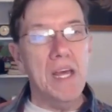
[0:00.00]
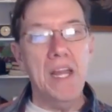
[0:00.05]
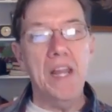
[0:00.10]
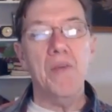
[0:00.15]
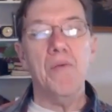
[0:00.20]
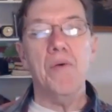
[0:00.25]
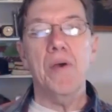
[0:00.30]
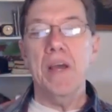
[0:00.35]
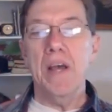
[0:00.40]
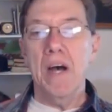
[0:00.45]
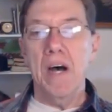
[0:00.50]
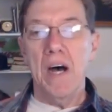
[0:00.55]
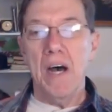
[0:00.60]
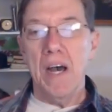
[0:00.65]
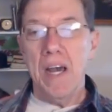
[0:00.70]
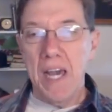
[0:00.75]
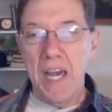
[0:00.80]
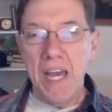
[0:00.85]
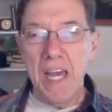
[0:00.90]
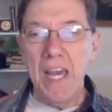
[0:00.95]
Anyway,
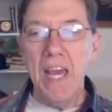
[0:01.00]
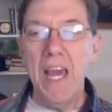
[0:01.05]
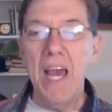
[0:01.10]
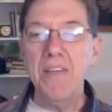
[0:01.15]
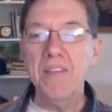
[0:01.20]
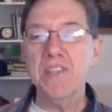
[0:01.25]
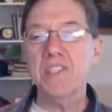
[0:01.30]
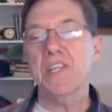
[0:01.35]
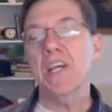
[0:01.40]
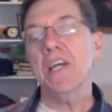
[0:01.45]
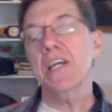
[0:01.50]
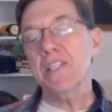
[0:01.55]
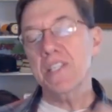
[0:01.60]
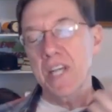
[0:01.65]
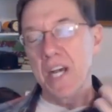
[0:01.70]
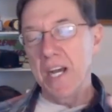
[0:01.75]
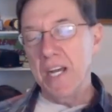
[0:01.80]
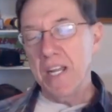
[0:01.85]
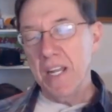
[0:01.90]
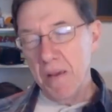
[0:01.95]
he had this
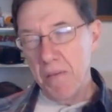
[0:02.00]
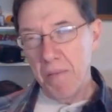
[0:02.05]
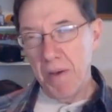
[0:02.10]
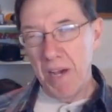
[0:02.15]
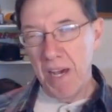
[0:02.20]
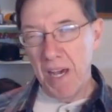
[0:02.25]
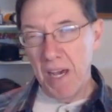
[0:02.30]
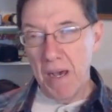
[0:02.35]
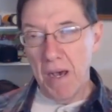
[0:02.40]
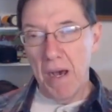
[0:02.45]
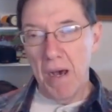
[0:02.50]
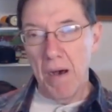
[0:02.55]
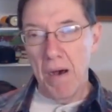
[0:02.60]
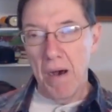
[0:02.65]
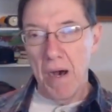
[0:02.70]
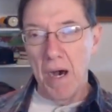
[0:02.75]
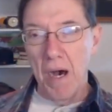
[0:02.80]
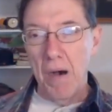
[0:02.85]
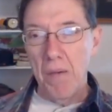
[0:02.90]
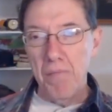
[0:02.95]
anxiety
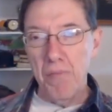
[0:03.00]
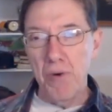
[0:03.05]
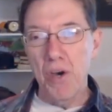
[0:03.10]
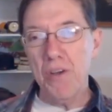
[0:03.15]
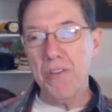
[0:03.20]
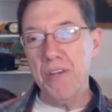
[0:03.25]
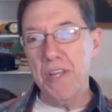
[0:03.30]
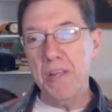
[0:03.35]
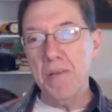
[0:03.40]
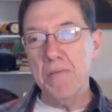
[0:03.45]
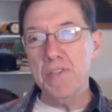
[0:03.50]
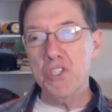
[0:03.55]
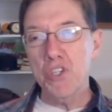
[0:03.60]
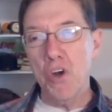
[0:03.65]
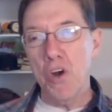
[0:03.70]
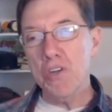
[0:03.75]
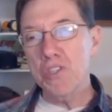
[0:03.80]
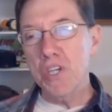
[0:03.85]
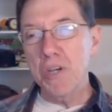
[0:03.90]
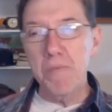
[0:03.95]
book that he was
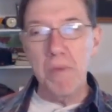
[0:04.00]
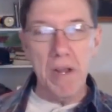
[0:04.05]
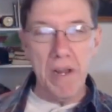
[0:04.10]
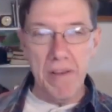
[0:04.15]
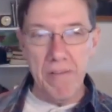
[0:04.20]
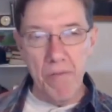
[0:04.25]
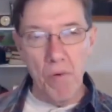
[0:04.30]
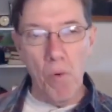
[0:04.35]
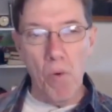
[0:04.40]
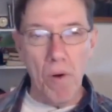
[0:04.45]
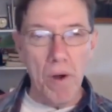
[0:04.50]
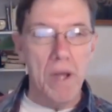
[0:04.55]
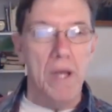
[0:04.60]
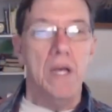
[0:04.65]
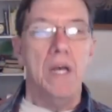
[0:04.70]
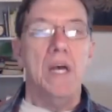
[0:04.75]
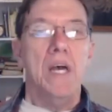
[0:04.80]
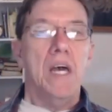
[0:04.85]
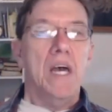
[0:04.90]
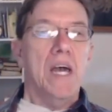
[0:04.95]
charging money for,
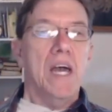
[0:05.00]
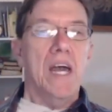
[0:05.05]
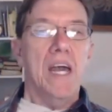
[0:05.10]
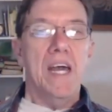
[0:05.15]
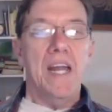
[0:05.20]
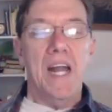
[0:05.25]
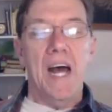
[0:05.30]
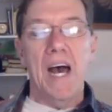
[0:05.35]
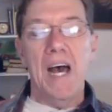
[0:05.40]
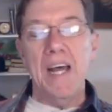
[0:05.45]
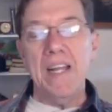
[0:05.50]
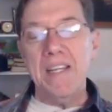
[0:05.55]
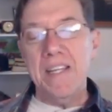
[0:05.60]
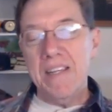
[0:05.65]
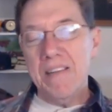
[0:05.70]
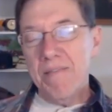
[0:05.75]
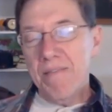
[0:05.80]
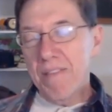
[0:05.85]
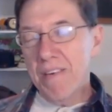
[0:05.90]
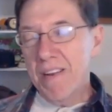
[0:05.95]
and I
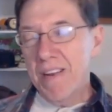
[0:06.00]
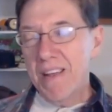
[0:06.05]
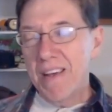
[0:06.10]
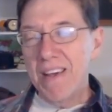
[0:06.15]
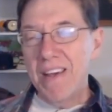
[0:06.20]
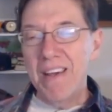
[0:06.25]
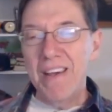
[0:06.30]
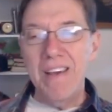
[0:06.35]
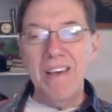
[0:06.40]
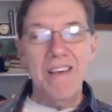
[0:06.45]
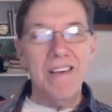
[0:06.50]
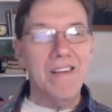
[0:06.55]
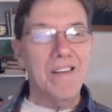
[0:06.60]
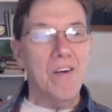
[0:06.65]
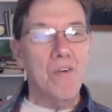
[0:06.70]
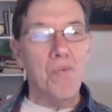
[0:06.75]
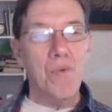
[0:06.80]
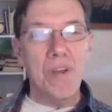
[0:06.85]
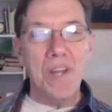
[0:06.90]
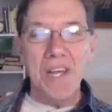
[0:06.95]
didn't really,
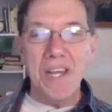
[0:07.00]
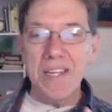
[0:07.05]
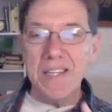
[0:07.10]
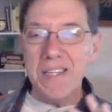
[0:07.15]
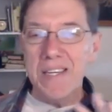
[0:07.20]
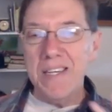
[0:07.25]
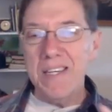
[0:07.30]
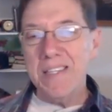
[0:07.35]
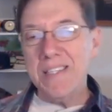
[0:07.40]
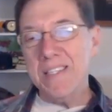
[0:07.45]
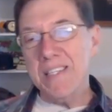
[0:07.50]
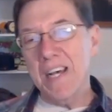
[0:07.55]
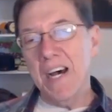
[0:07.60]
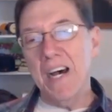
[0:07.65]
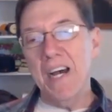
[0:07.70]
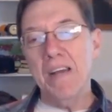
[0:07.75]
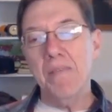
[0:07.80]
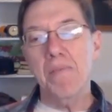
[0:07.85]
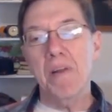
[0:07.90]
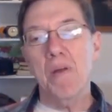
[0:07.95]
relate to his
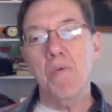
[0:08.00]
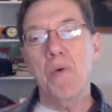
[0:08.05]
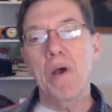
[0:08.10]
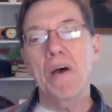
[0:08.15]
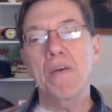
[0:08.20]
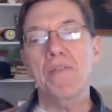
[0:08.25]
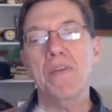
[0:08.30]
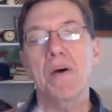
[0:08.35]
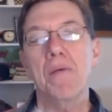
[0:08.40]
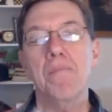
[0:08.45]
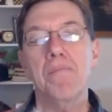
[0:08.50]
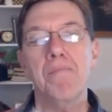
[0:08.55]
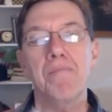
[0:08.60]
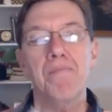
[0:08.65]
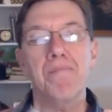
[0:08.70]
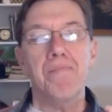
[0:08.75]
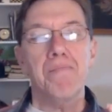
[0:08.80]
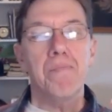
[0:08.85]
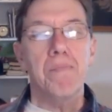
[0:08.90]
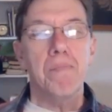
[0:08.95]
side, but I wound up